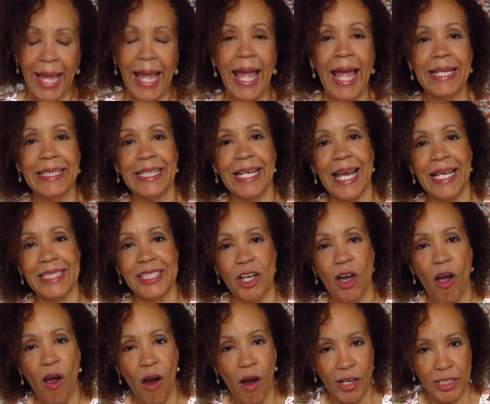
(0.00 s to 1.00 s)
and it has a
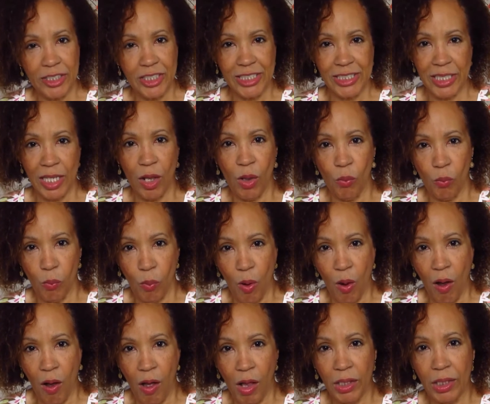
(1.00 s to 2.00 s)
hard cell
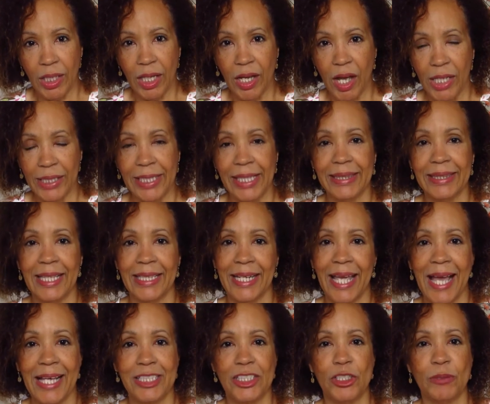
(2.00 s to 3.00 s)
wall on it that
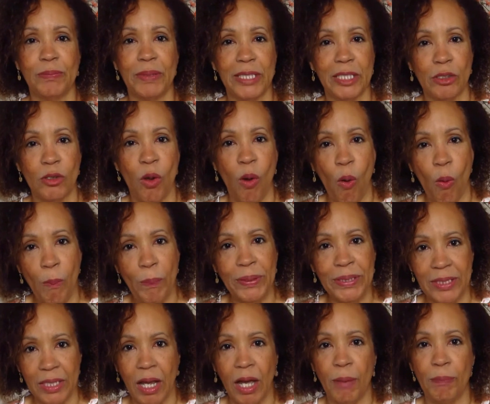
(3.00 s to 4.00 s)
has to be
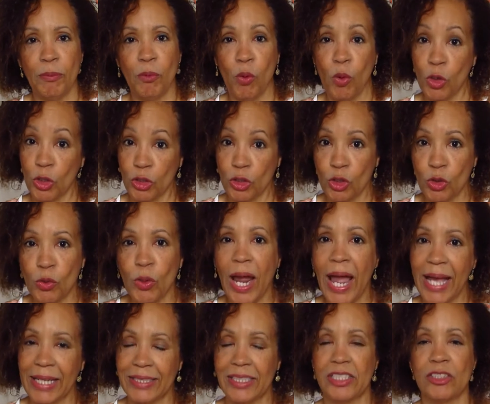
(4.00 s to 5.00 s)
opened up or
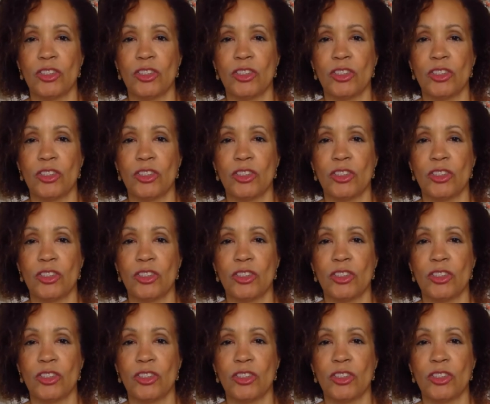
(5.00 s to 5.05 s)
cracked.